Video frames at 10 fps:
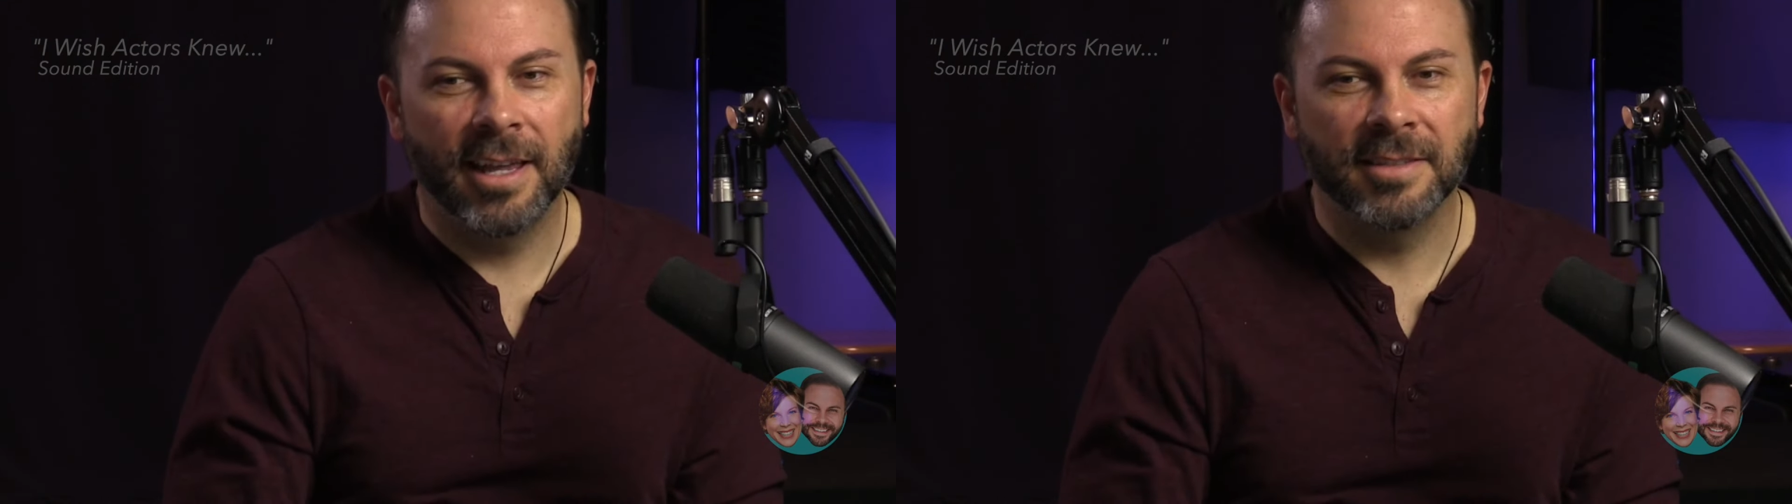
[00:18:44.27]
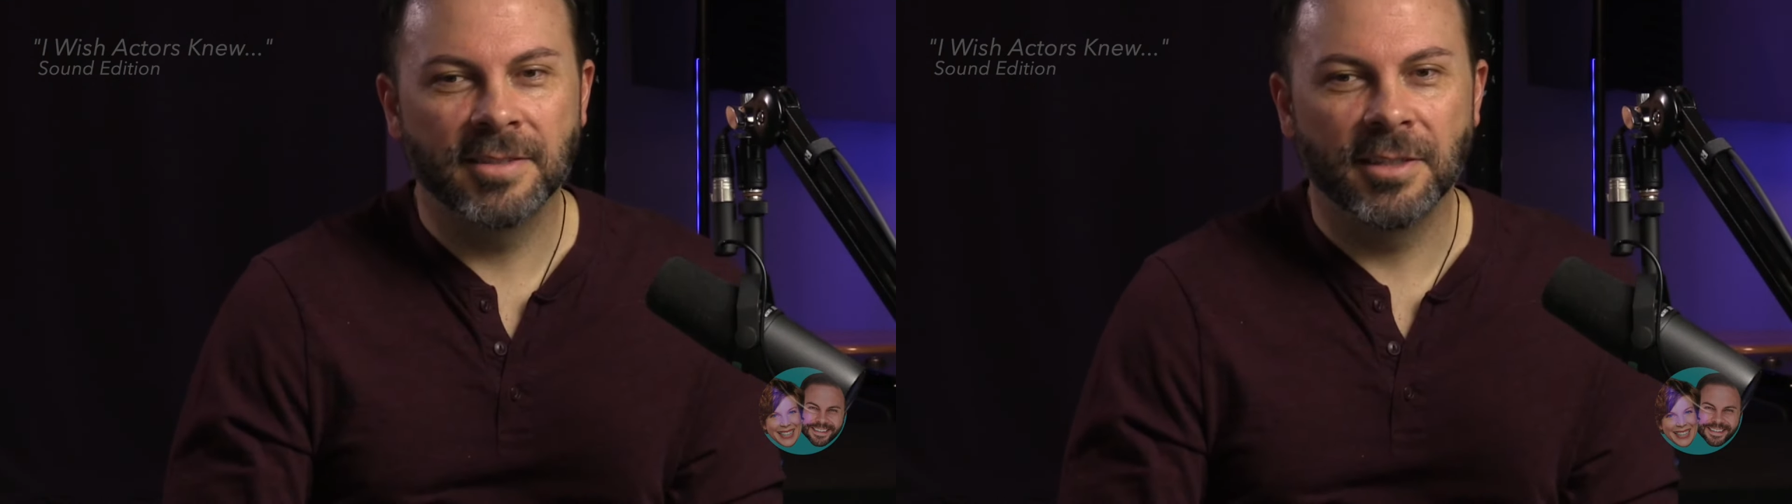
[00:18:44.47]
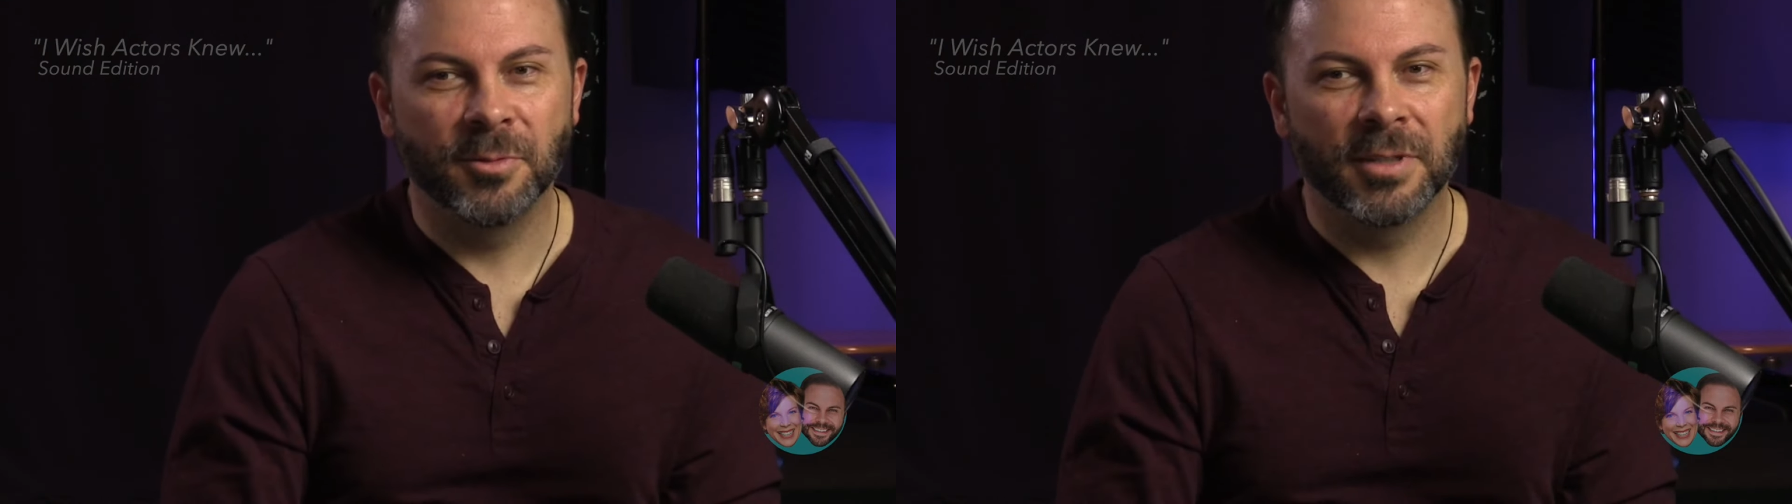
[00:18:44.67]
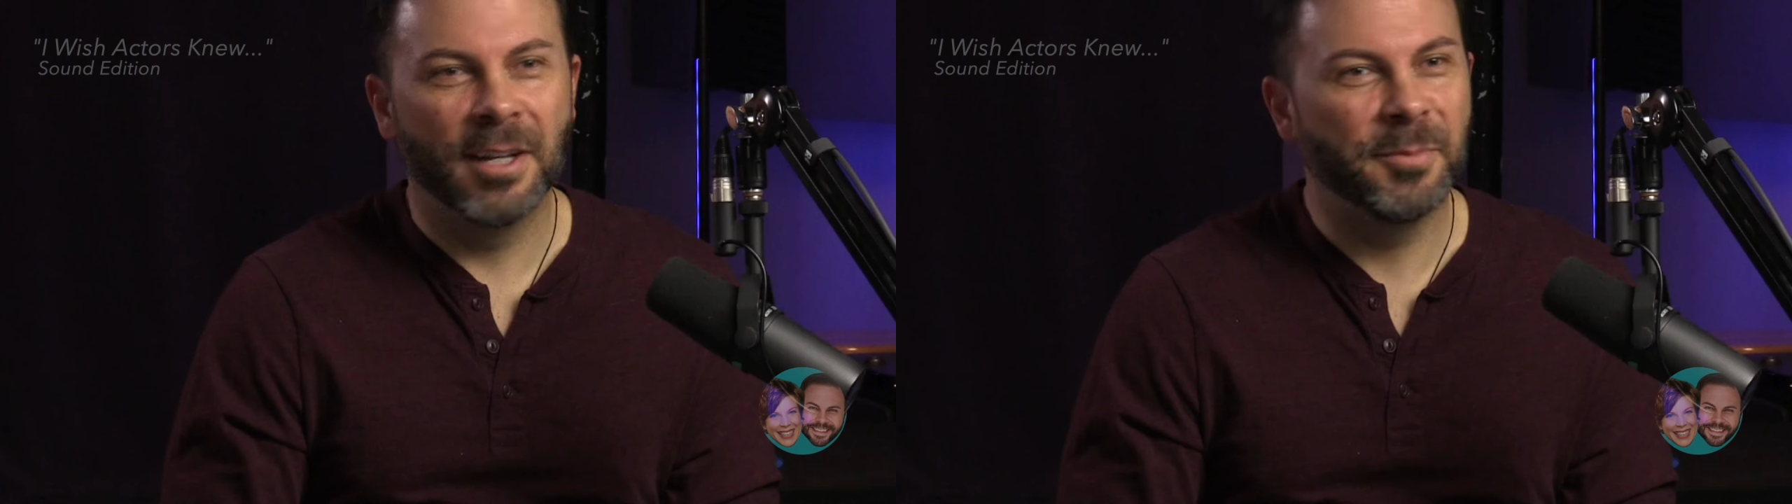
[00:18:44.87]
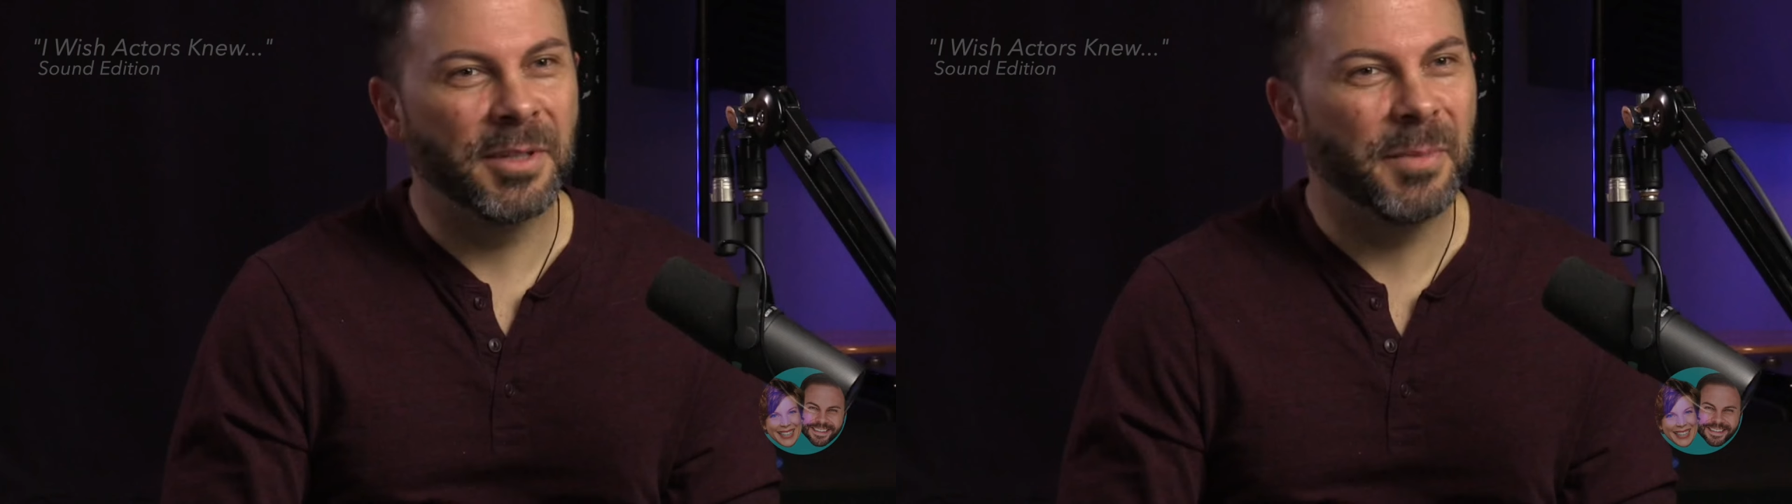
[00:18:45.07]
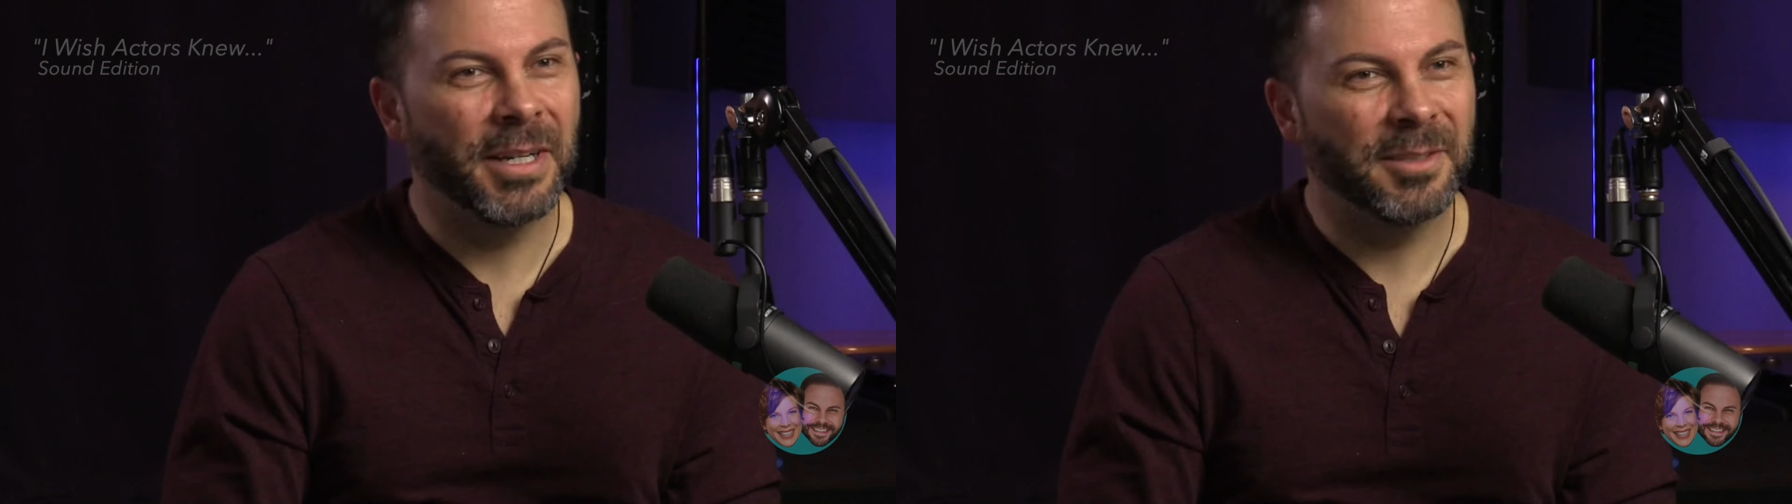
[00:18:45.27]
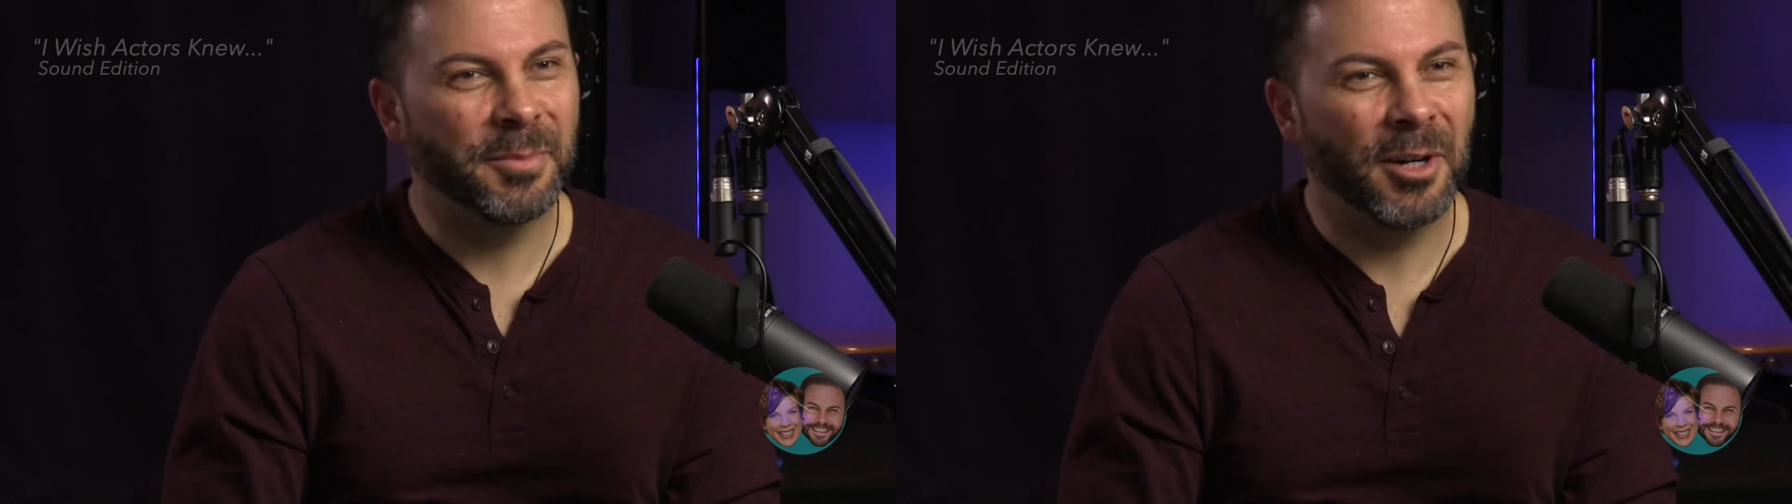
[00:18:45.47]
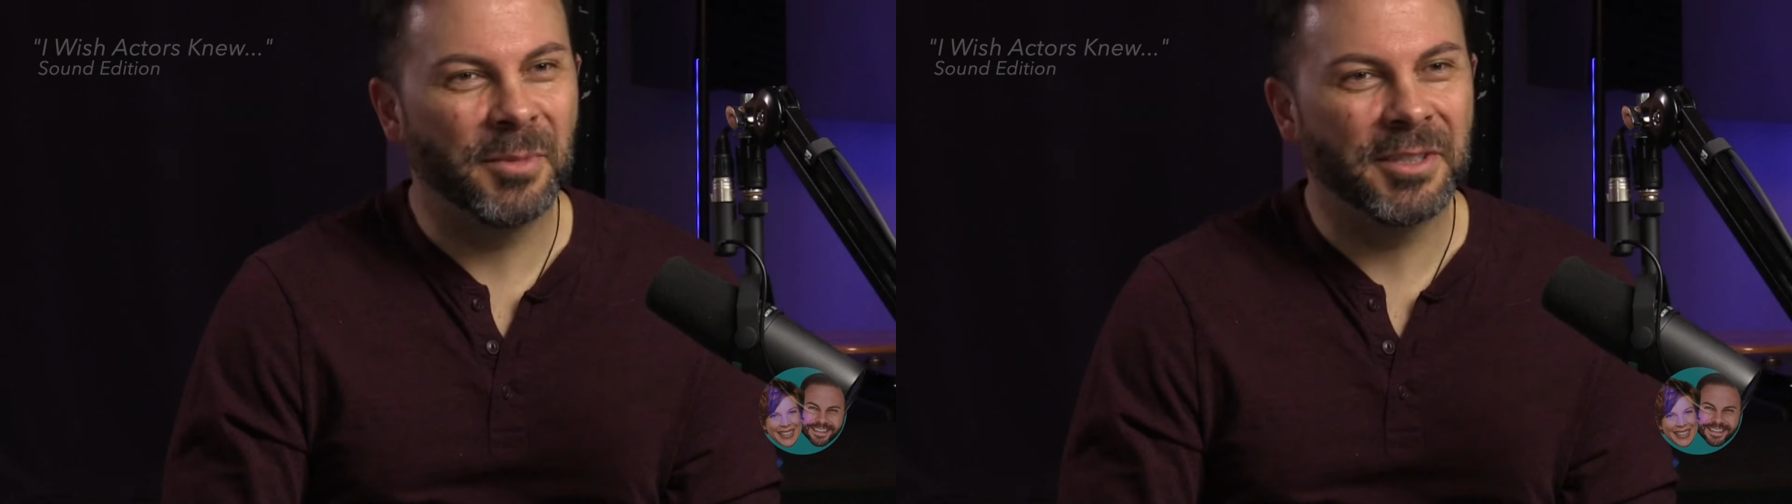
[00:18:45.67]
can't see it really helping many
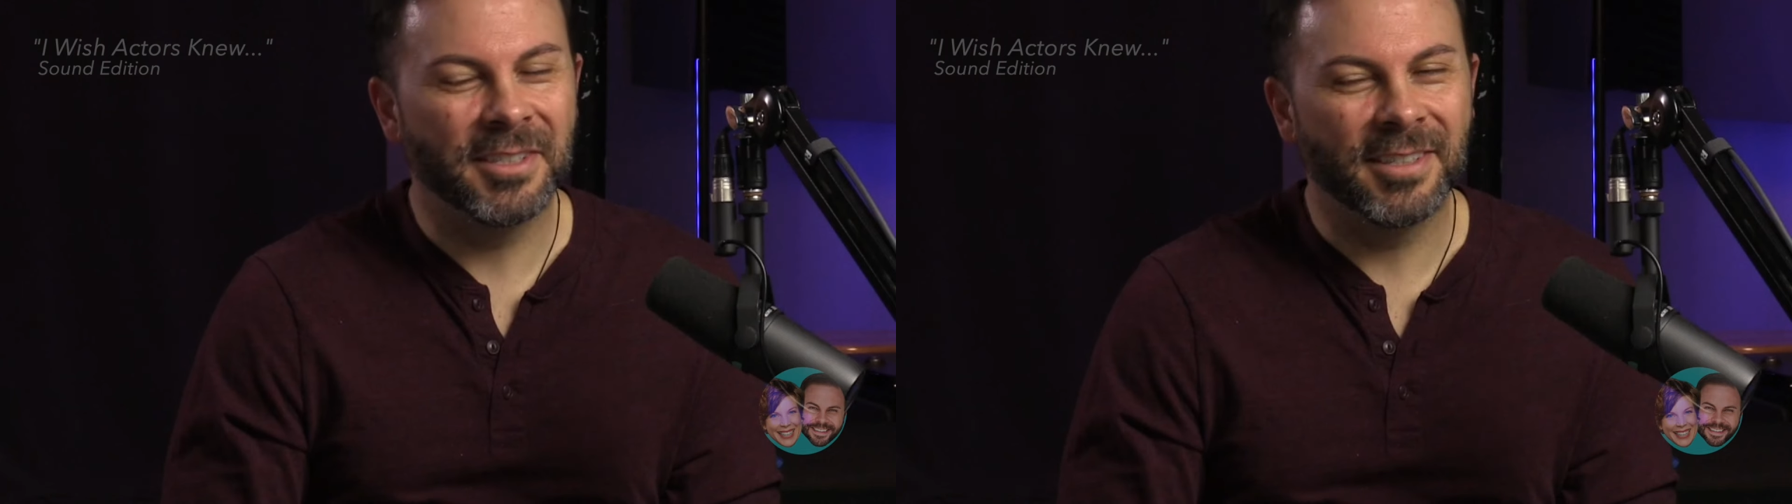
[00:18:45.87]
departments